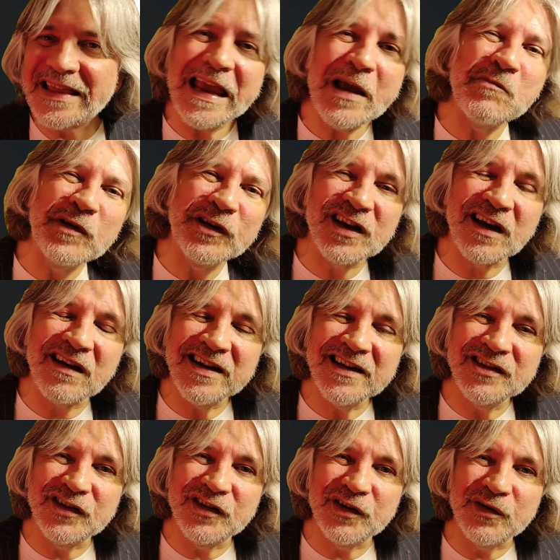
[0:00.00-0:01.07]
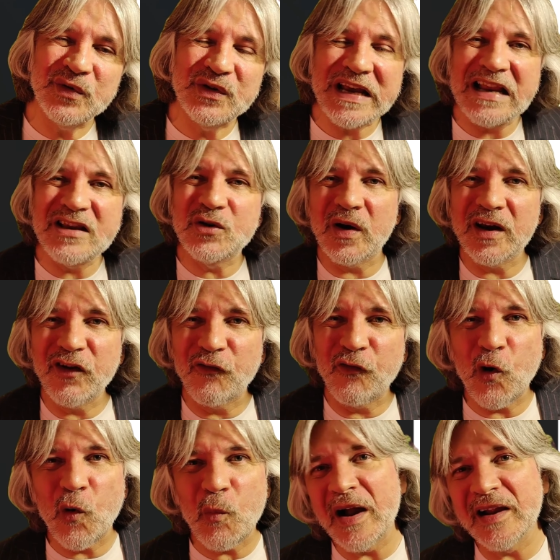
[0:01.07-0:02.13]
the image size to
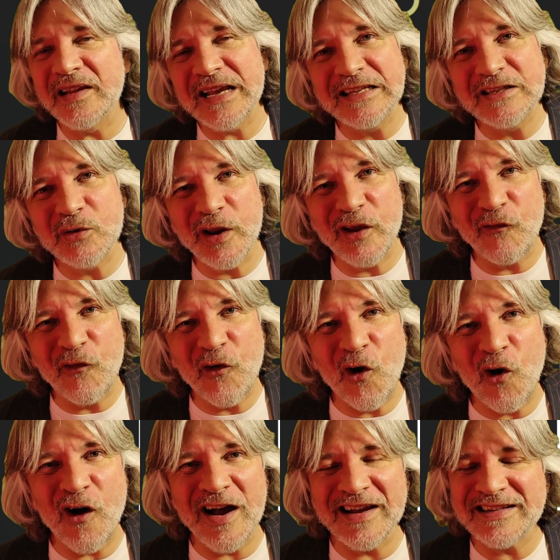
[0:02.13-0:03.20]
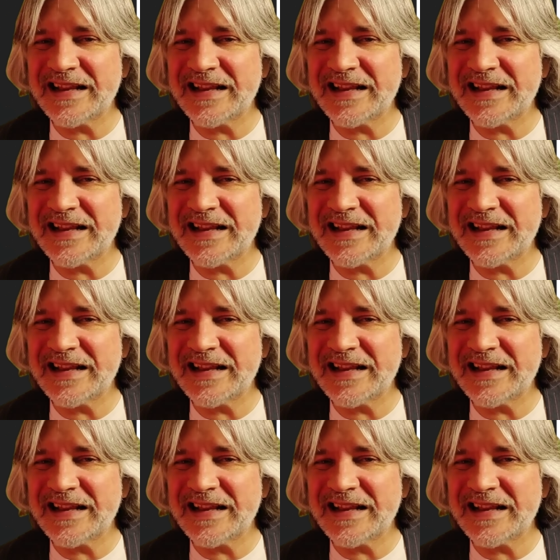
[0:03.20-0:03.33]
1024 by 1024 as